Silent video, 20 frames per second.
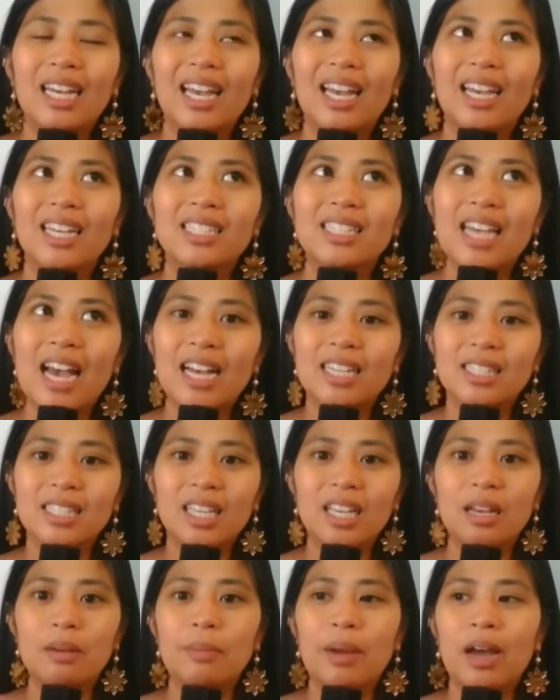it's
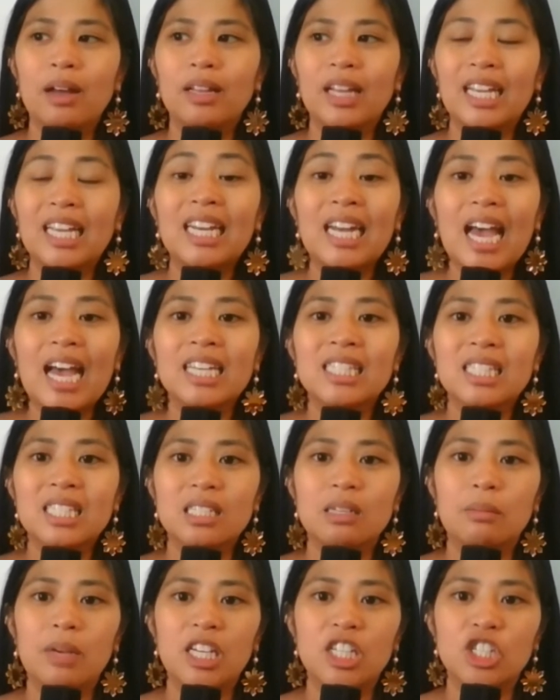asking about like an
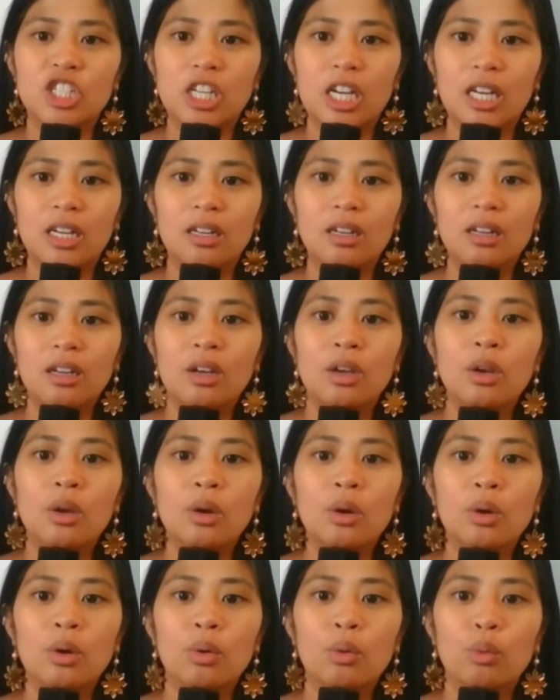estimation.
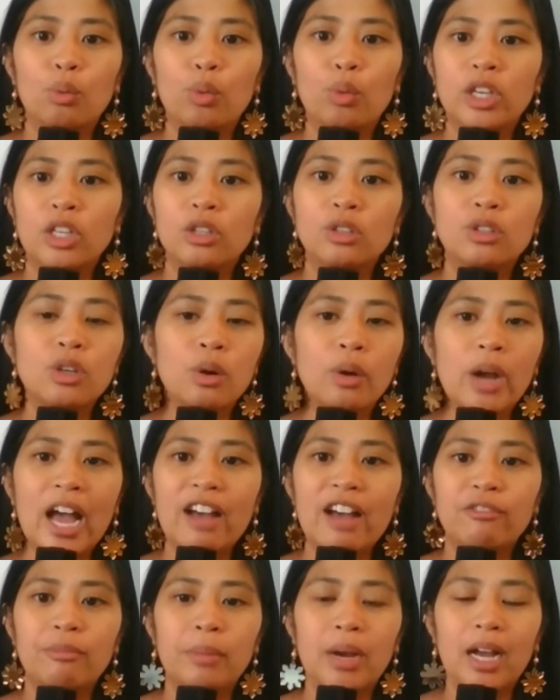When you don't
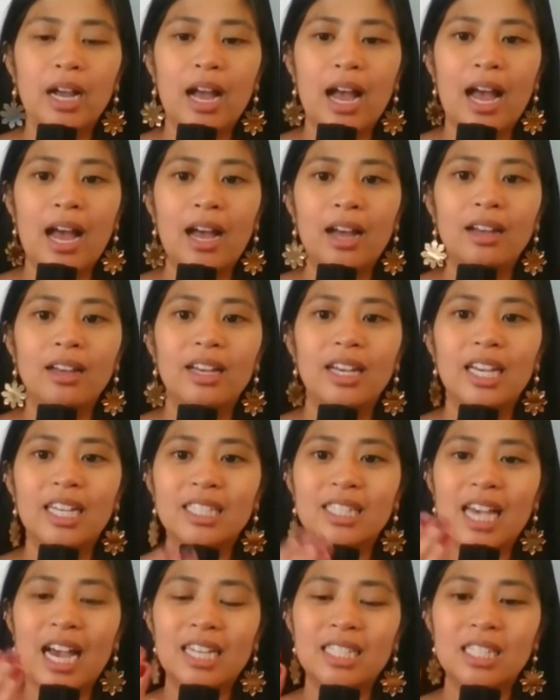have mga,
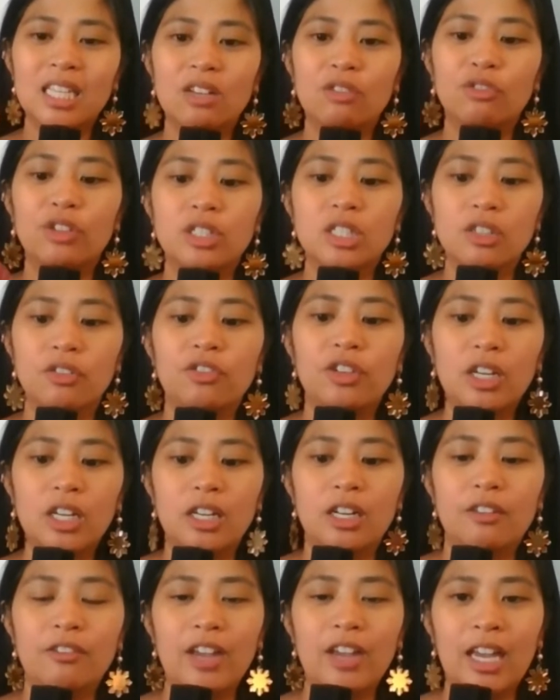it's asking for a
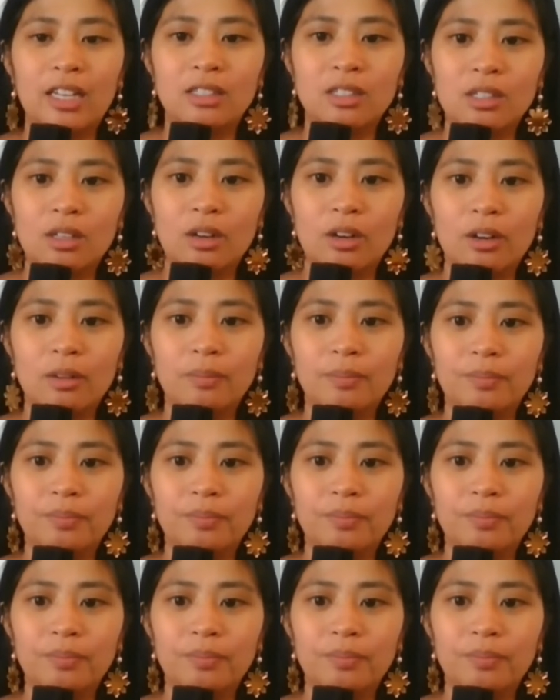definitive answer.